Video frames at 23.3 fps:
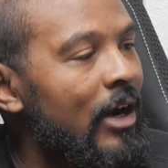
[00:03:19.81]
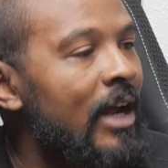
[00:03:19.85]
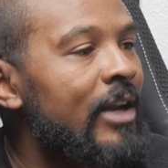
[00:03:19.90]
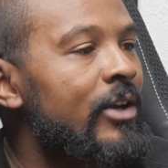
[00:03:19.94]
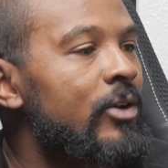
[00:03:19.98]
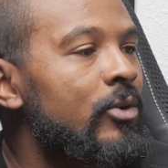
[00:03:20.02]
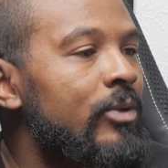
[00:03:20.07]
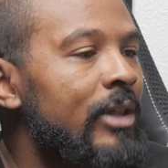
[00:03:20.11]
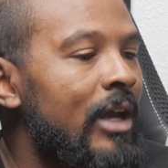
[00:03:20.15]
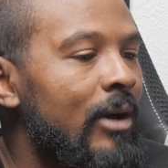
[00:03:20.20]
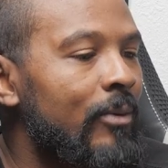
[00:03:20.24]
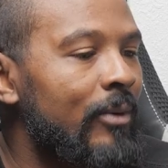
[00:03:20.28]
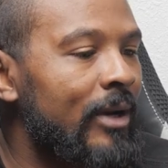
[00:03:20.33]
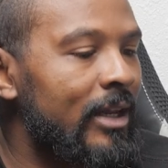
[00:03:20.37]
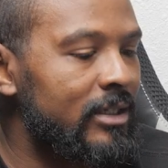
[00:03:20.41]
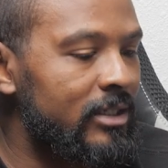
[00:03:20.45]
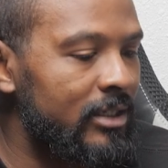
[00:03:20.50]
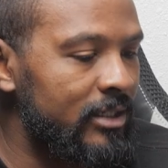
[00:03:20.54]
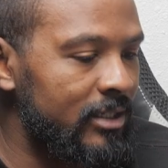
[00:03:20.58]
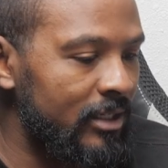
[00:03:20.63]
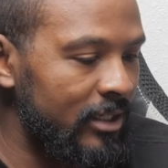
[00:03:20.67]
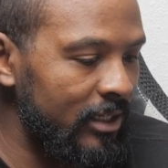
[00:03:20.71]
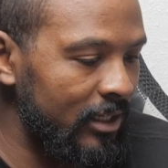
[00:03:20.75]
I knew that when I
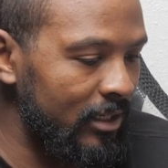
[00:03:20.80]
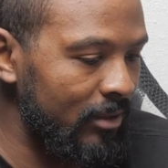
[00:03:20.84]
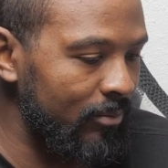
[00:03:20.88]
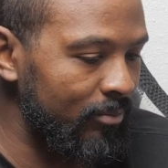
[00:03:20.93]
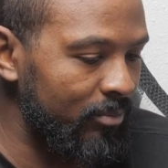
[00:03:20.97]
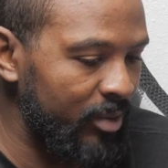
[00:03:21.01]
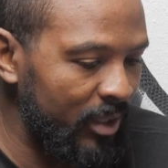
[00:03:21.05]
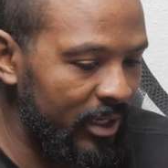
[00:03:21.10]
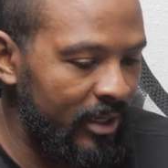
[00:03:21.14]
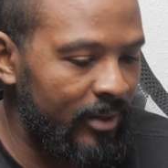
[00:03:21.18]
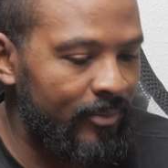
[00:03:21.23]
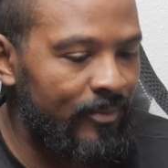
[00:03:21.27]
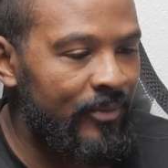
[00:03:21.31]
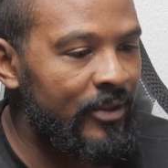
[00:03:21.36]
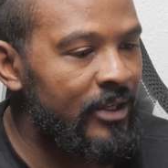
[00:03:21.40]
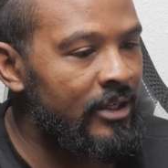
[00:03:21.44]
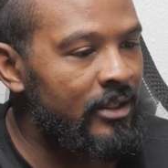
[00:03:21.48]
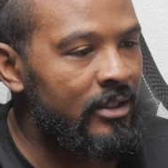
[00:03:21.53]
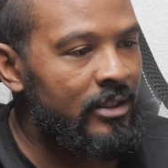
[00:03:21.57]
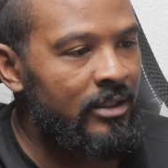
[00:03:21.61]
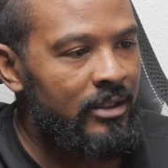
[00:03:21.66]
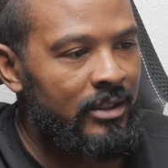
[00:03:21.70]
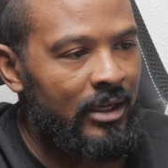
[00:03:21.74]
sent it in. But
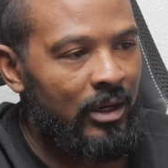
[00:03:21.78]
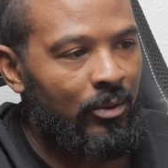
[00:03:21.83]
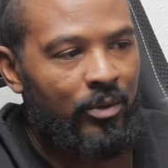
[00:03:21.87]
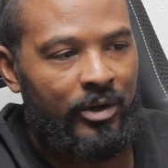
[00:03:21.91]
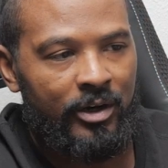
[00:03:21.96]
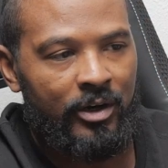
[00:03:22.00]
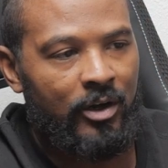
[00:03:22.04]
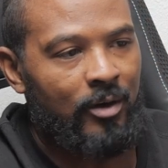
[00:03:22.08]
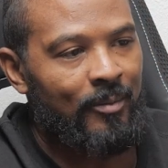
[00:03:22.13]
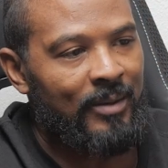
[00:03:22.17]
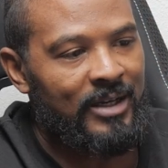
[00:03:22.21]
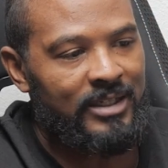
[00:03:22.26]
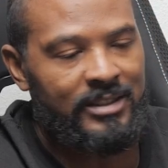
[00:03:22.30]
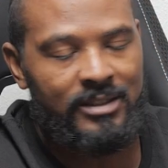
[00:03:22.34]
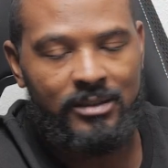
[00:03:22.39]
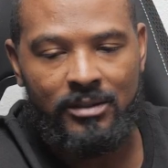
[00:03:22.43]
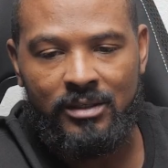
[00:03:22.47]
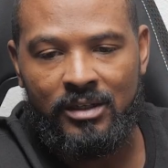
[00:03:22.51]
I wanted all my